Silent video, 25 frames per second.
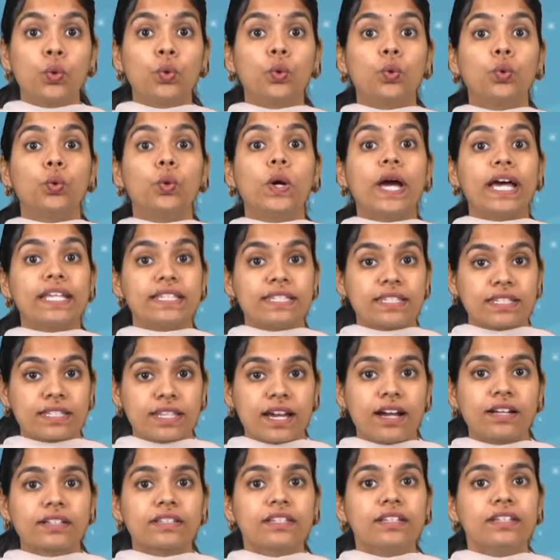who has
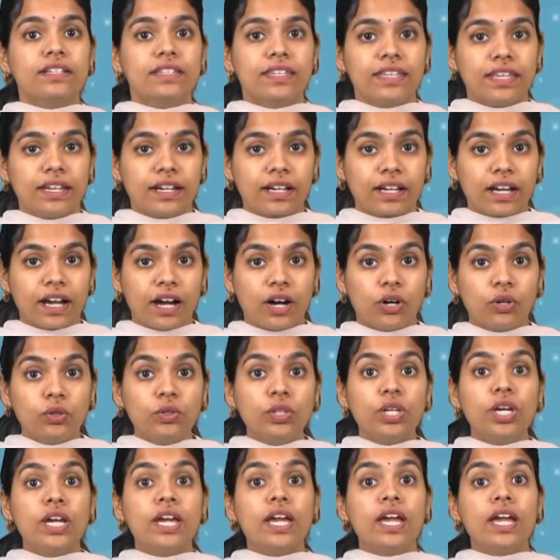started the
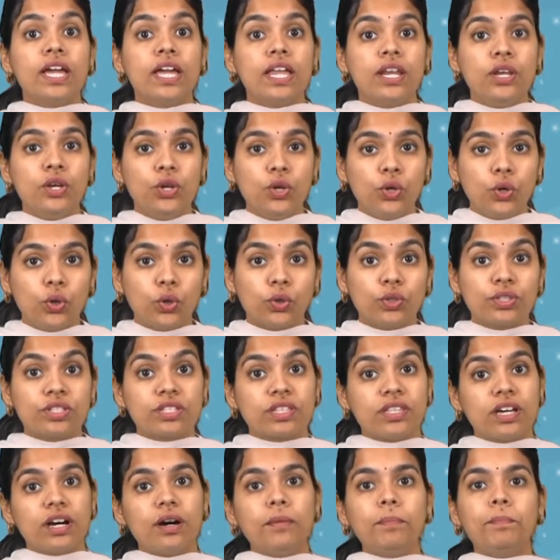account,
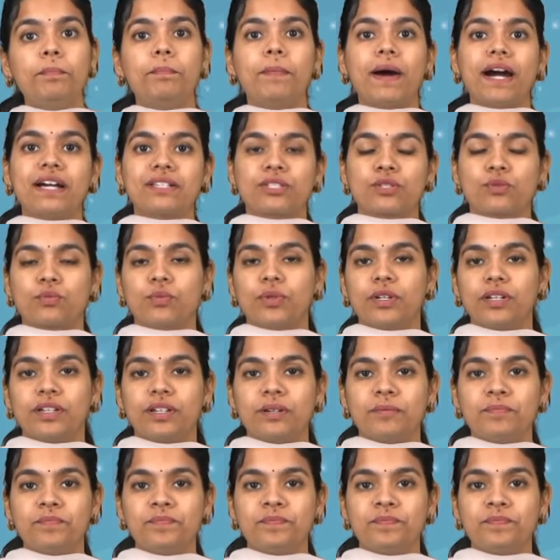knows the password.